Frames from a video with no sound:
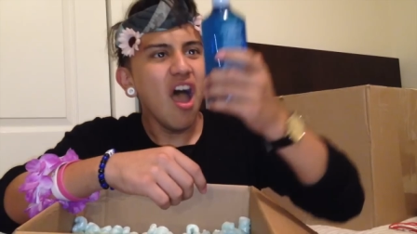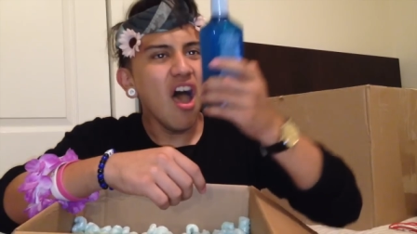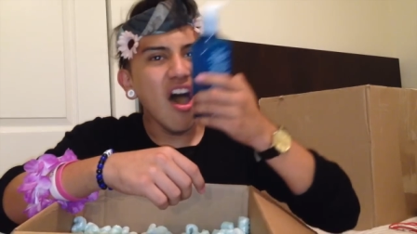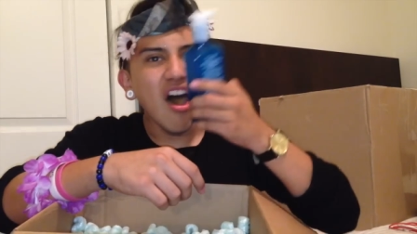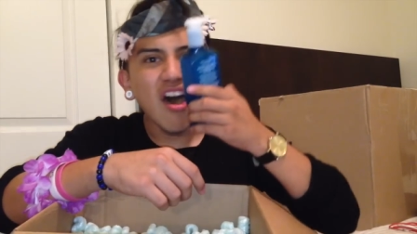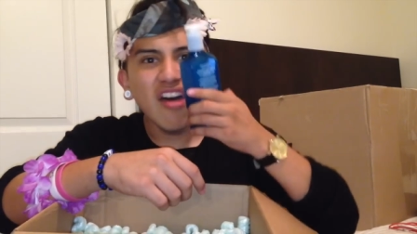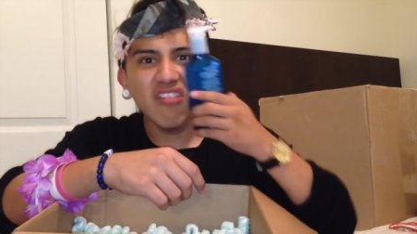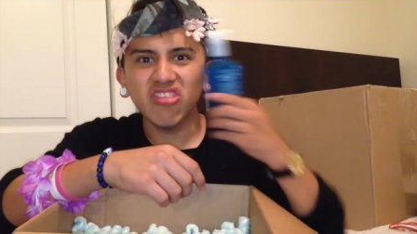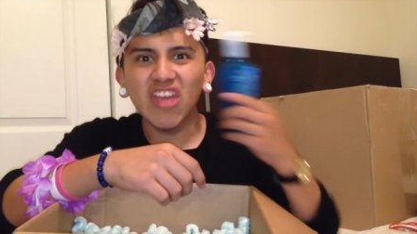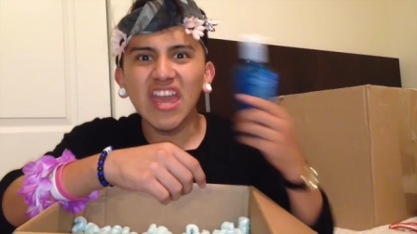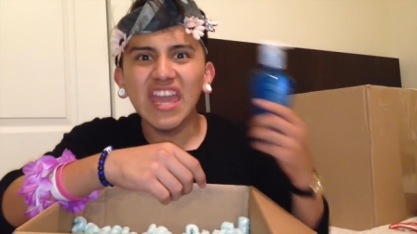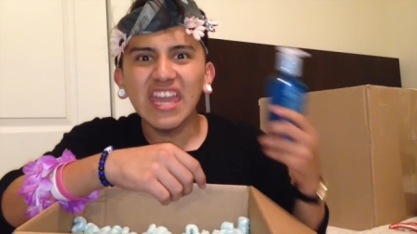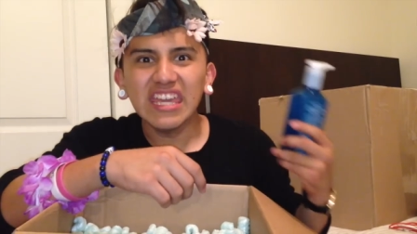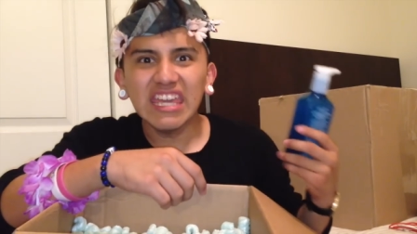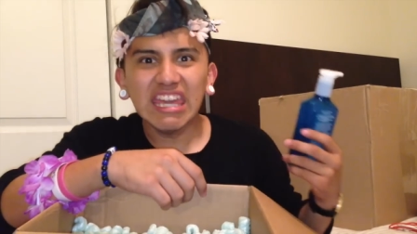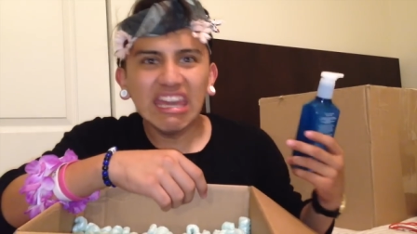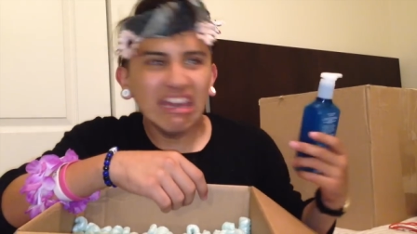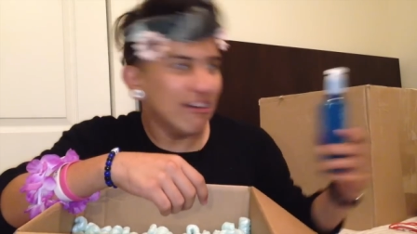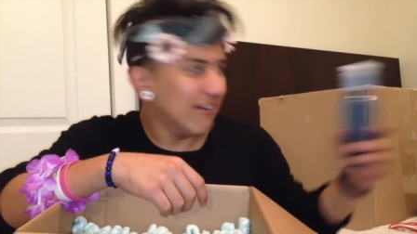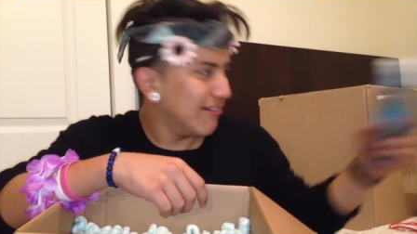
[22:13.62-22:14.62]
Oh
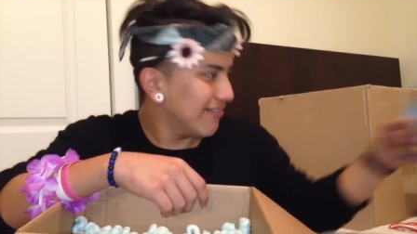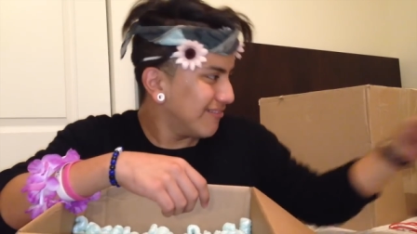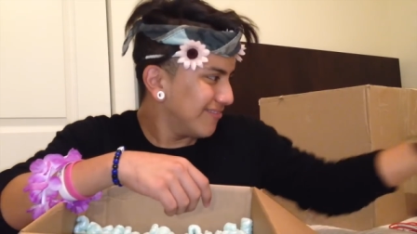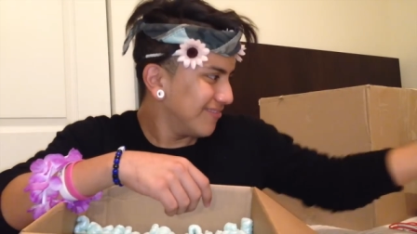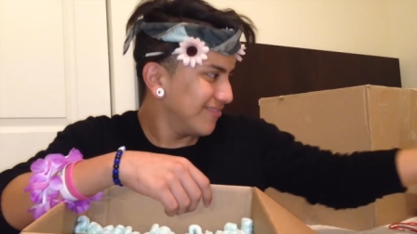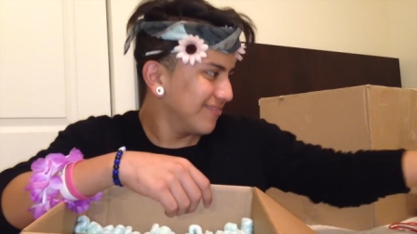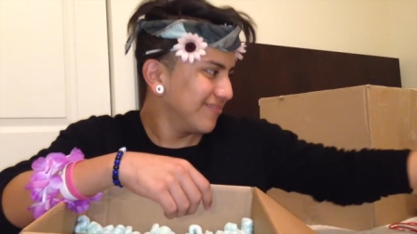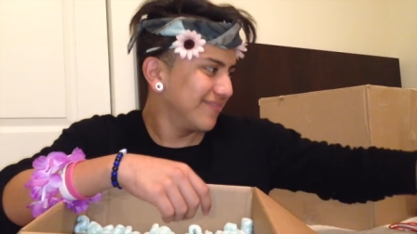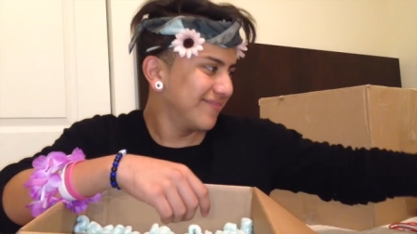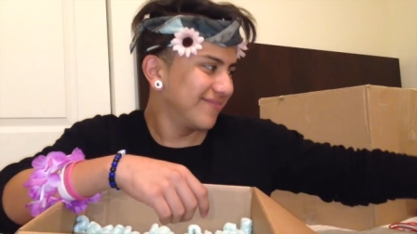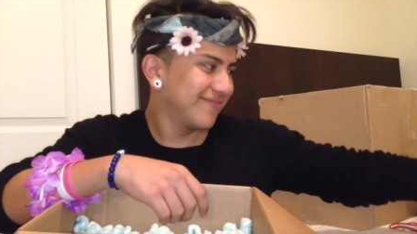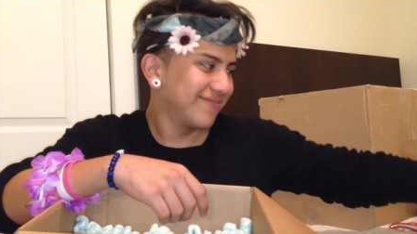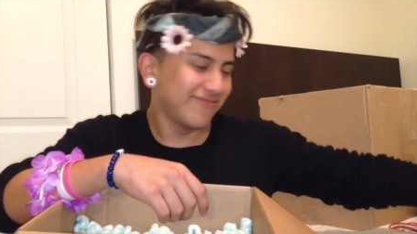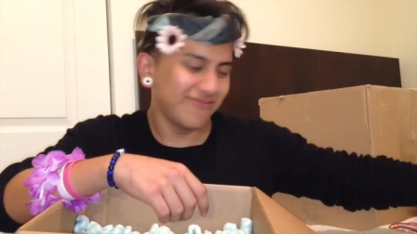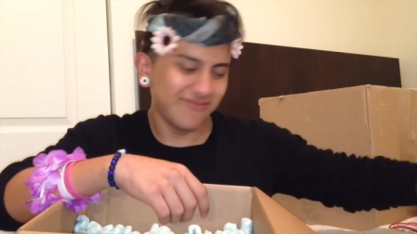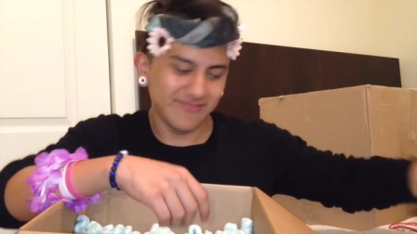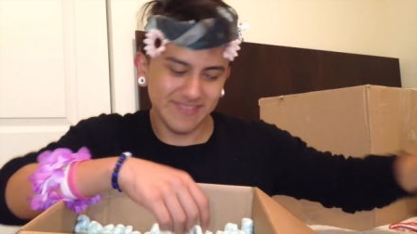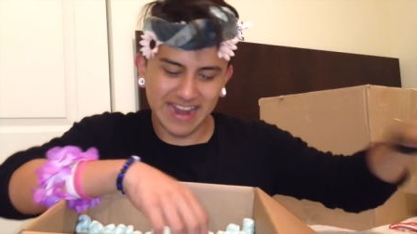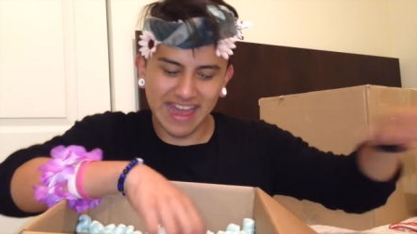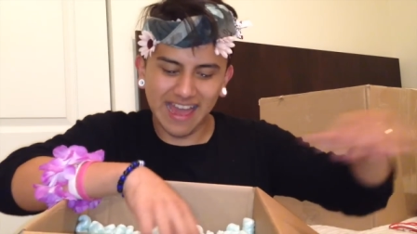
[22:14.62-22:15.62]
thank you!
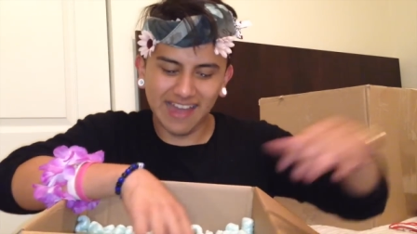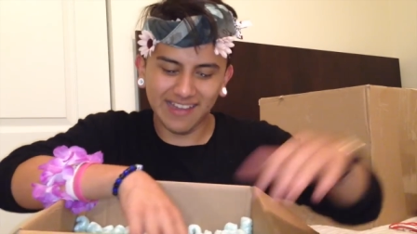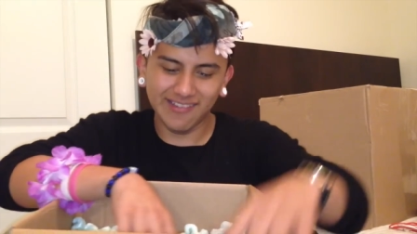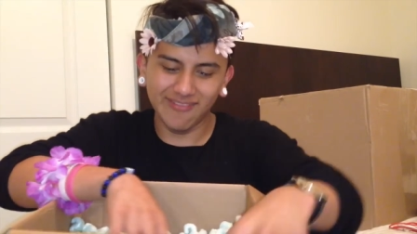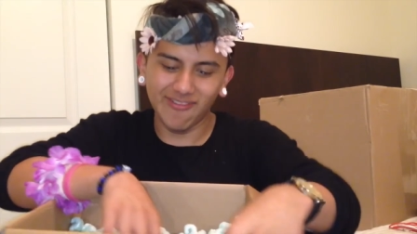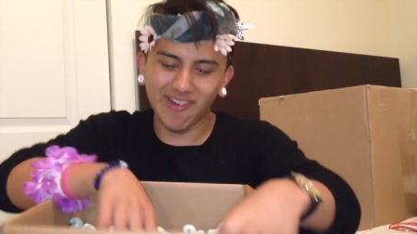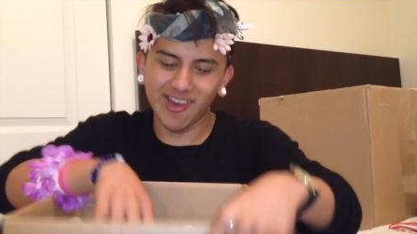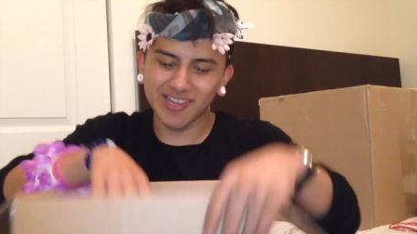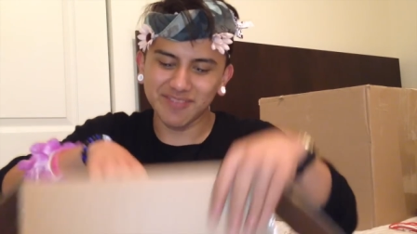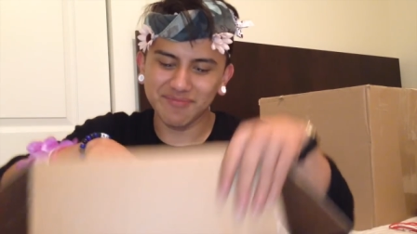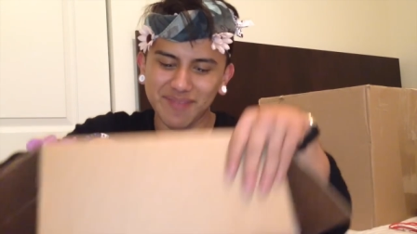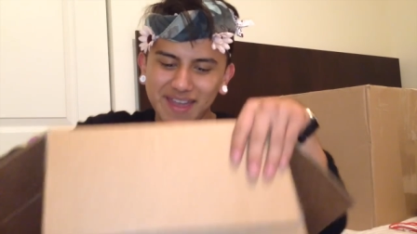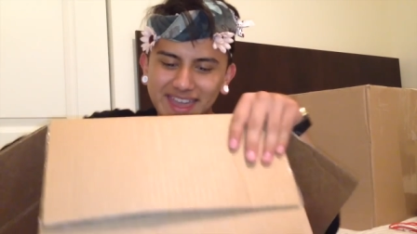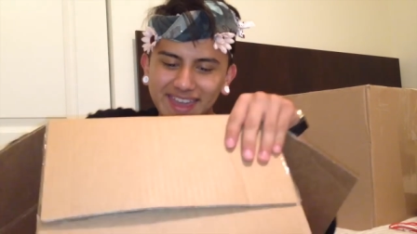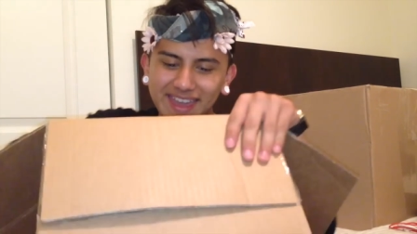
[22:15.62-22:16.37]
Now I can wash my